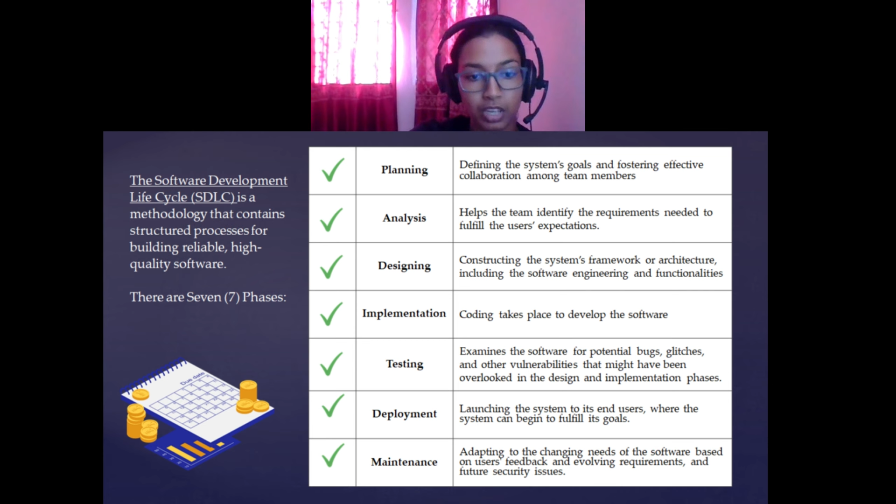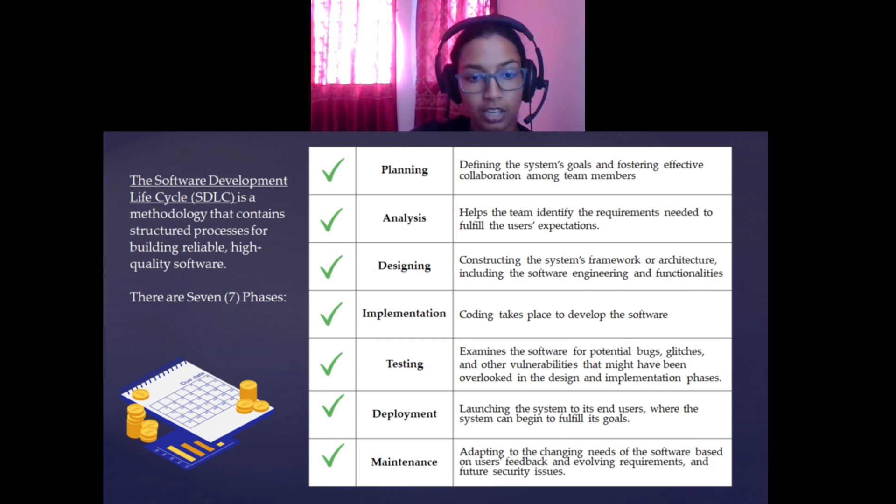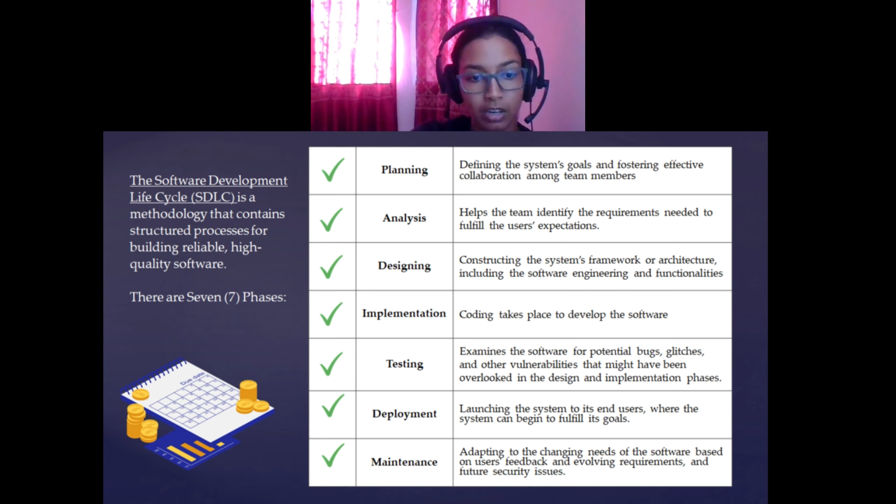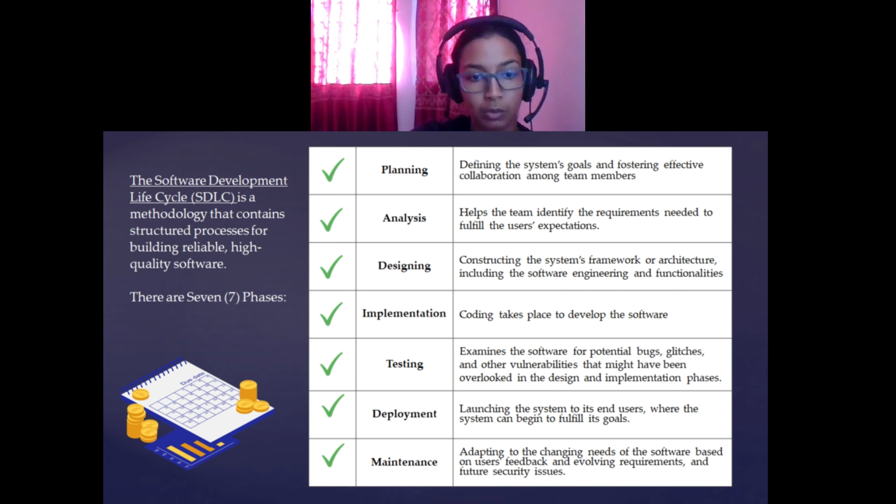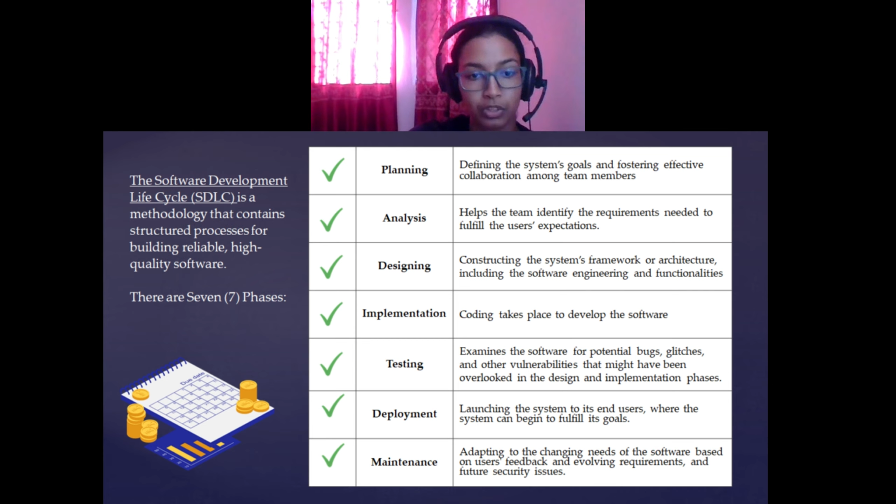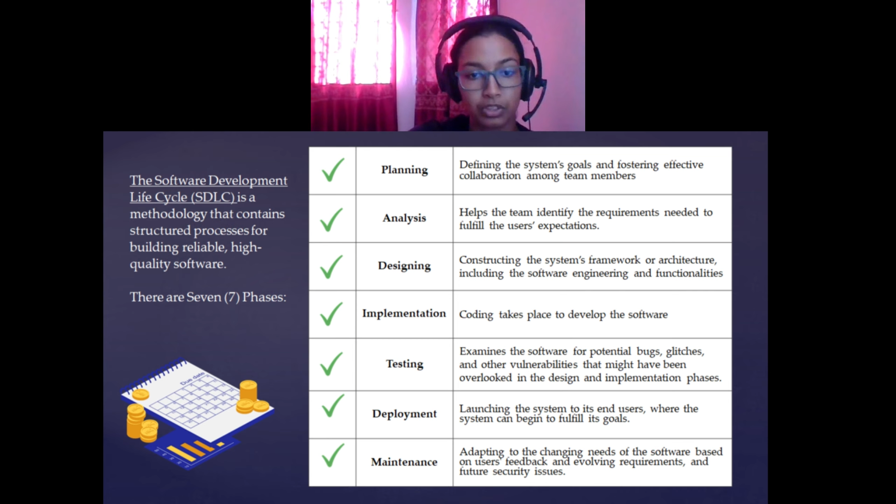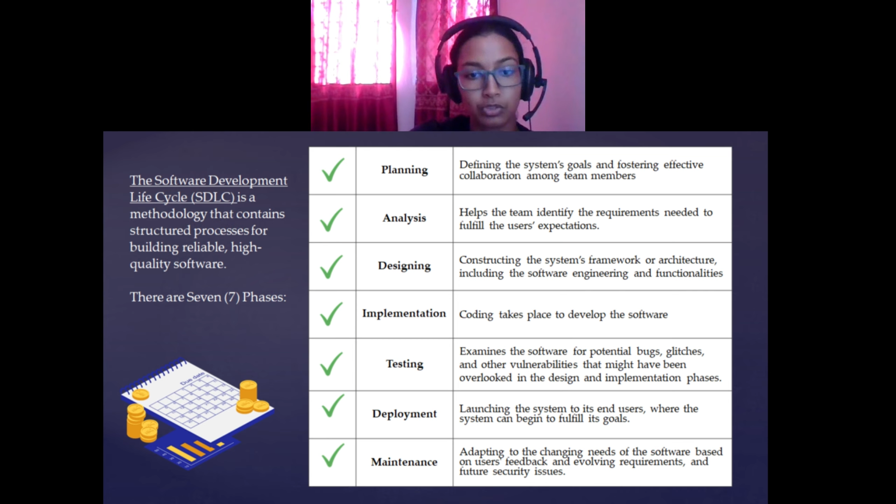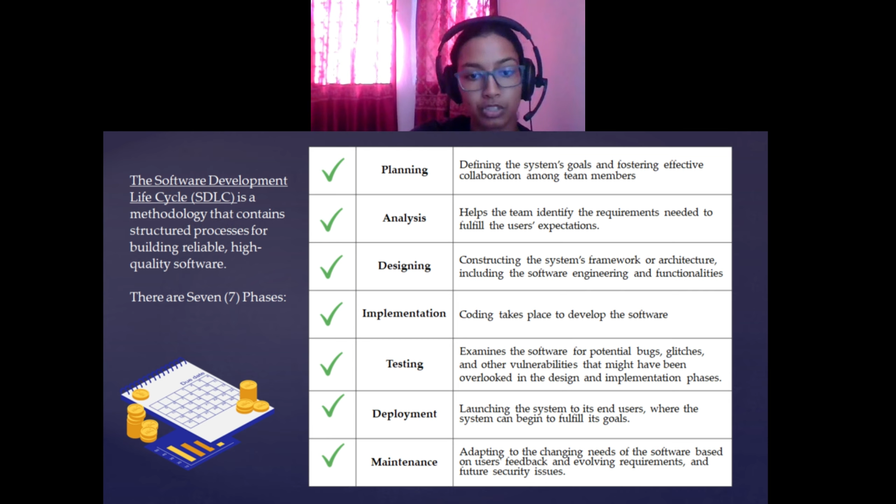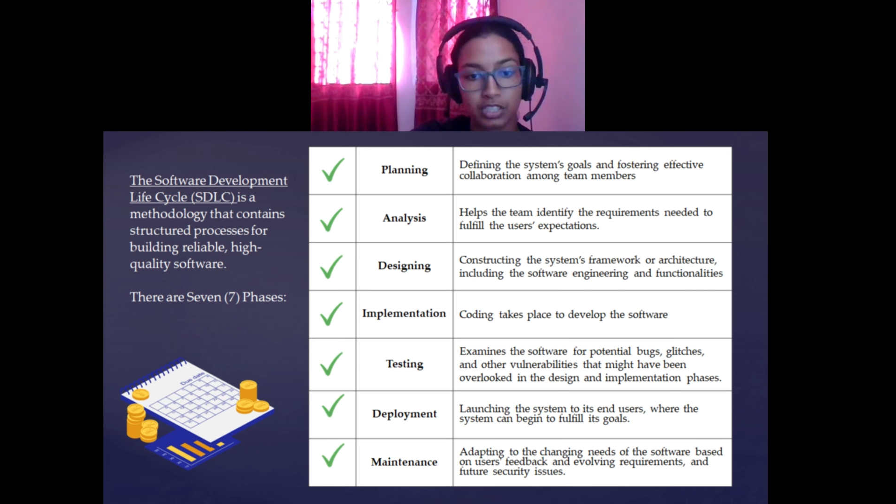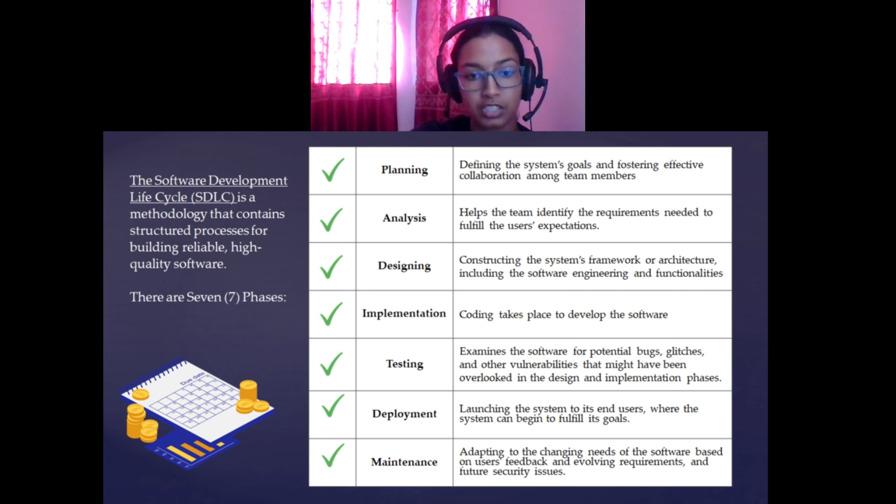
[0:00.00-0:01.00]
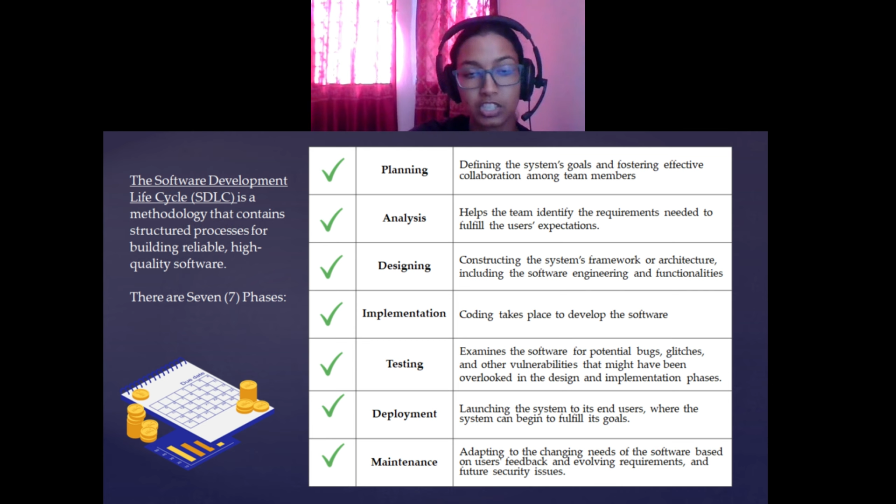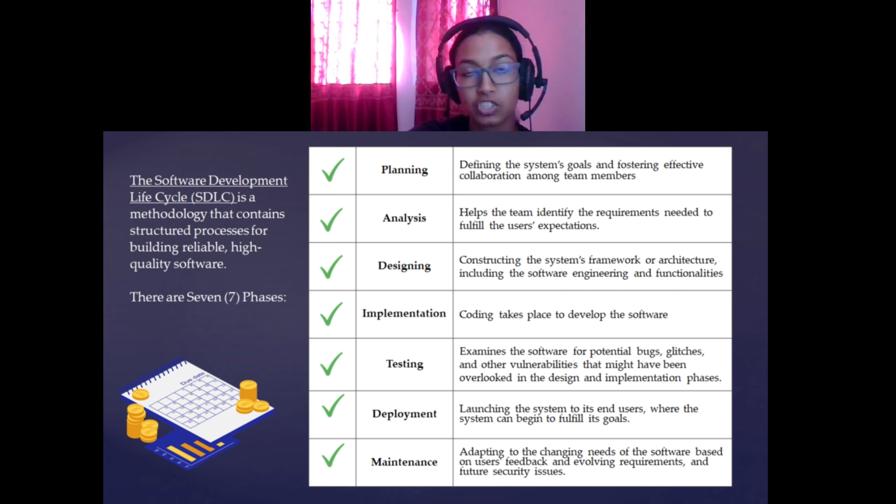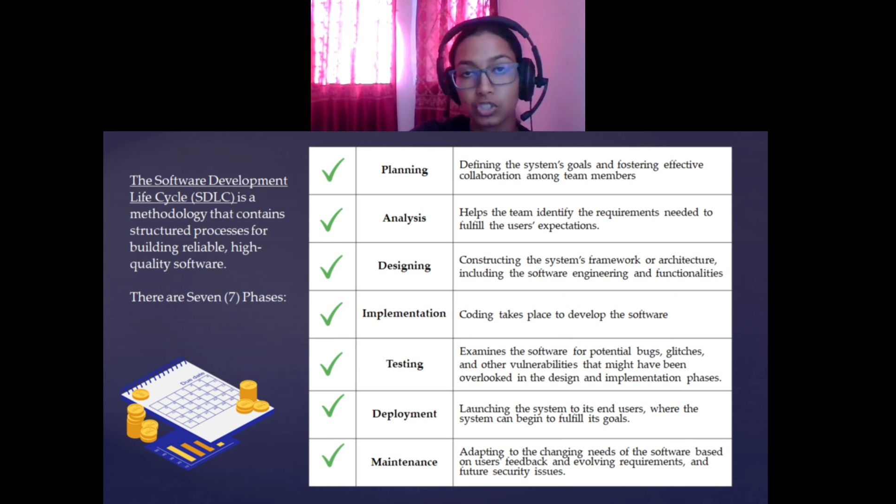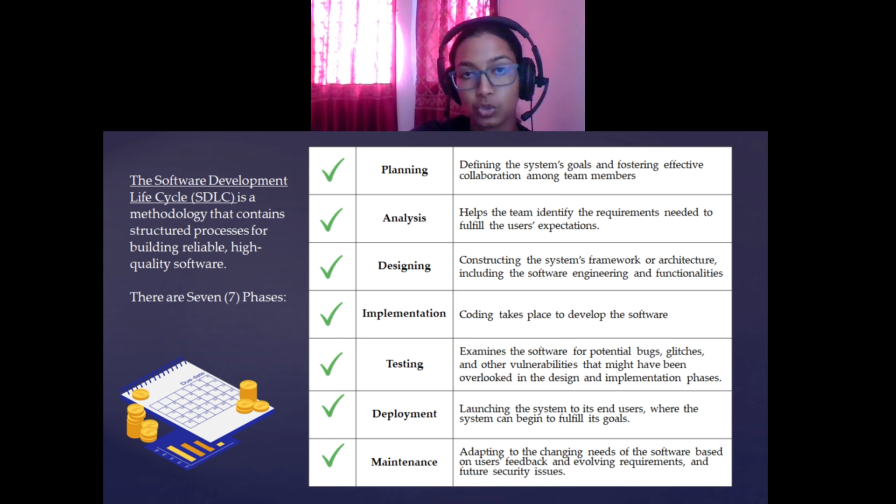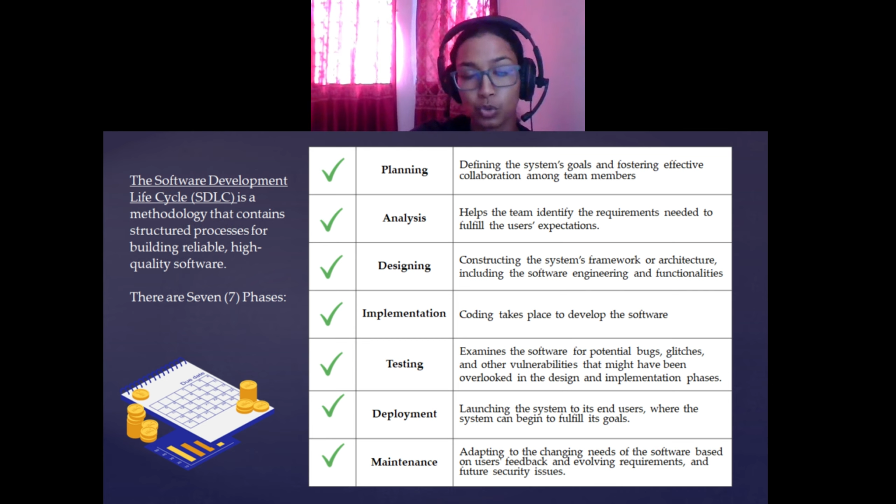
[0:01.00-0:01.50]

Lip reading: along with training sessions